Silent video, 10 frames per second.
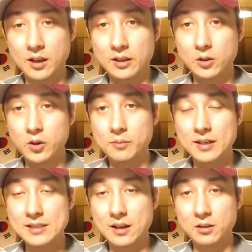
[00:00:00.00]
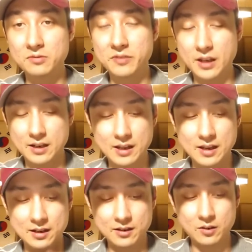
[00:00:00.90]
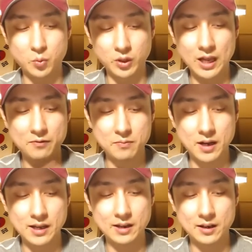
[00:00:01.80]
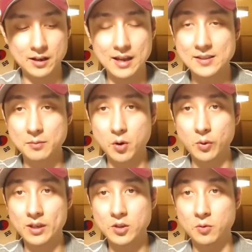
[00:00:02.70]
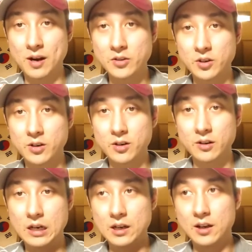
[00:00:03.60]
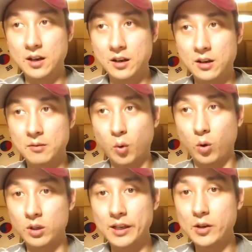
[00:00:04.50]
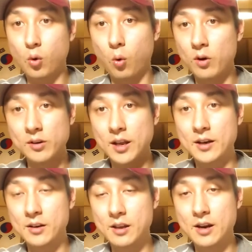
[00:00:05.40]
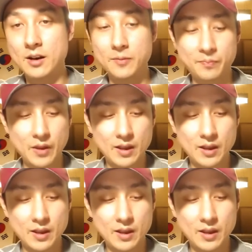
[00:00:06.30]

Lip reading: including myself, and then we'll have my SMOE director or lead coordinator there.